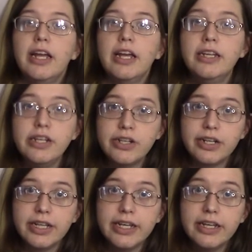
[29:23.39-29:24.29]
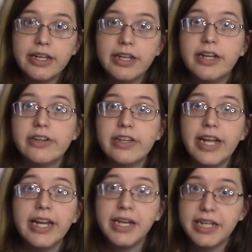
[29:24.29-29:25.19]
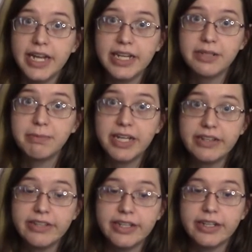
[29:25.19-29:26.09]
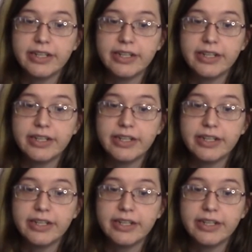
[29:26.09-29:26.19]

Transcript: Additionally, there's an NADH+ here